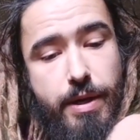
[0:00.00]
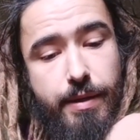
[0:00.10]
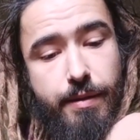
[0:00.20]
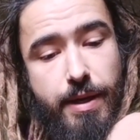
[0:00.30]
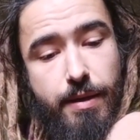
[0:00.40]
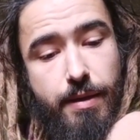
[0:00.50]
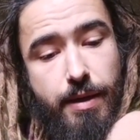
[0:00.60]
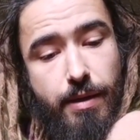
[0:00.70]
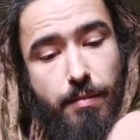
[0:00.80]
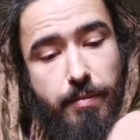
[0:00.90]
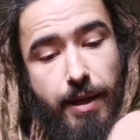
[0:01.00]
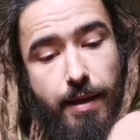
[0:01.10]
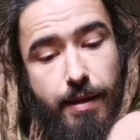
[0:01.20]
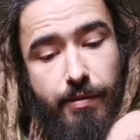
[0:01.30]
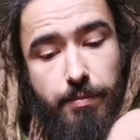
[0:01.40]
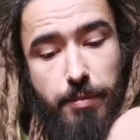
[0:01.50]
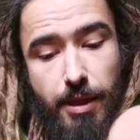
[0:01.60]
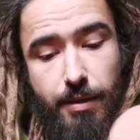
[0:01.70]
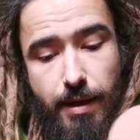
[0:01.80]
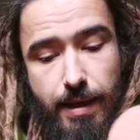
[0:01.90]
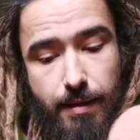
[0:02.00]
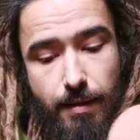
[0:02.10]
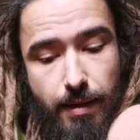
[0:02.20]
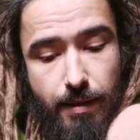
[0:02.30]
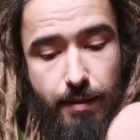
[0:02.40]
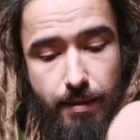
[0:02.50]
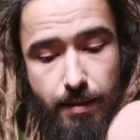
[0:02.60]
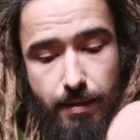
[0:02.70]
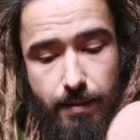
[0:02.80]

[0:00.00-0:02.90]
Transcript: and then I'll make ends meet again and